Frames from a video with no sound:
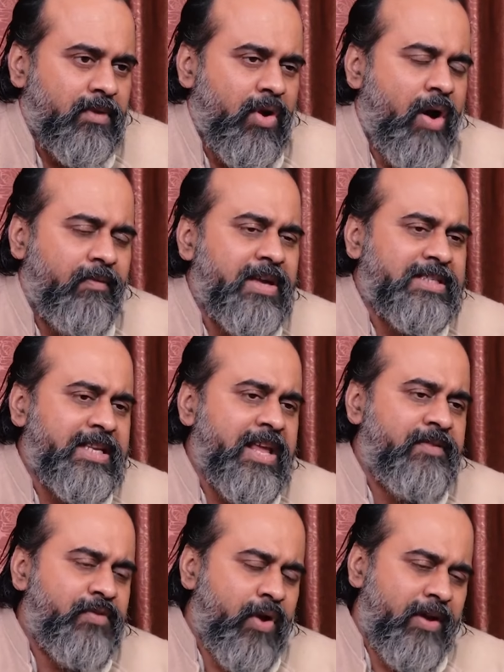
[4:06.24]

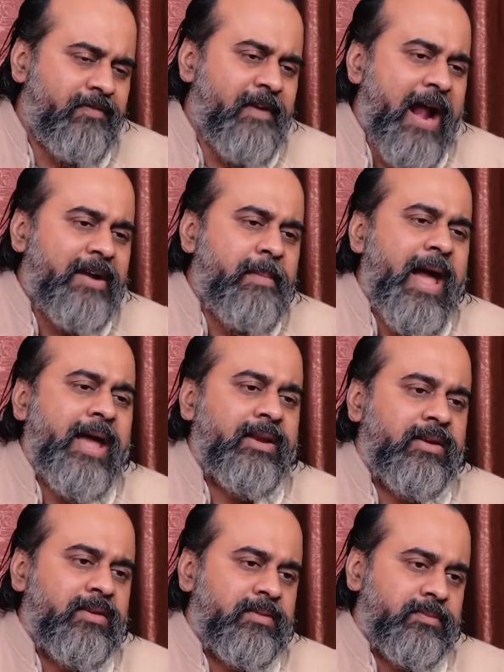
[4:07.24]
Obviously, if you are a fat
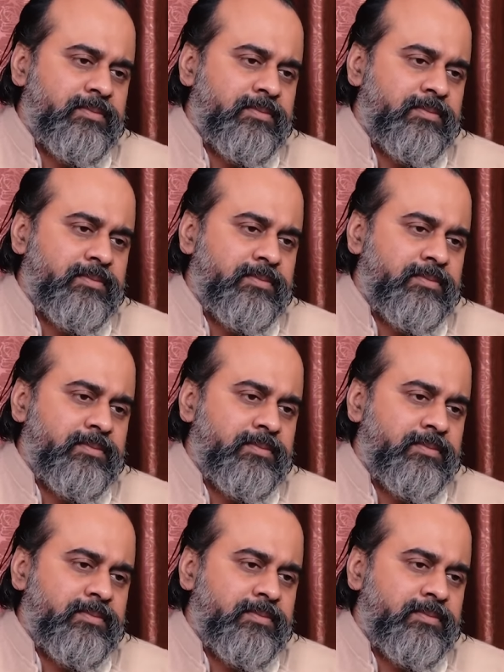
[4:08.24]
man,